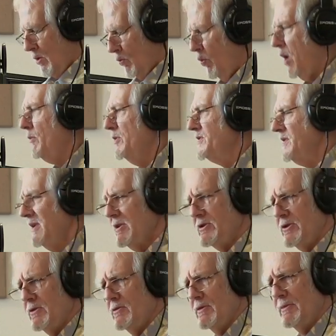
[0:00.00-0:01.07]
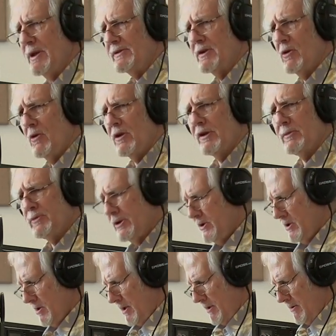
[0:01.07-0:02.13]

What was the issue about the oil depletion